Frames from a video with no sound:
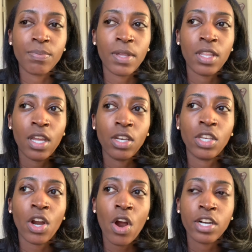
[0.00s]
but then
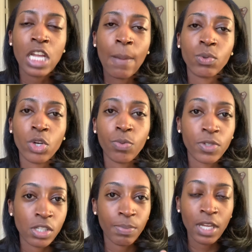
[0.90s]
there are times where you
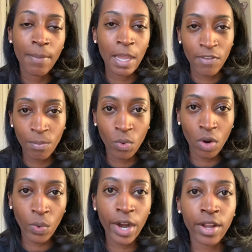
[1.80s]
just become even more
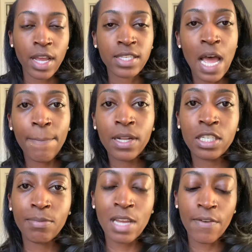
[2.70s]
aware, and that's happened
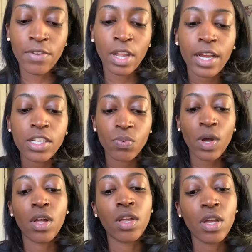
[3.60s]
to me, I feel like, as
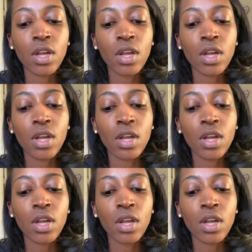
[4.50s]
well.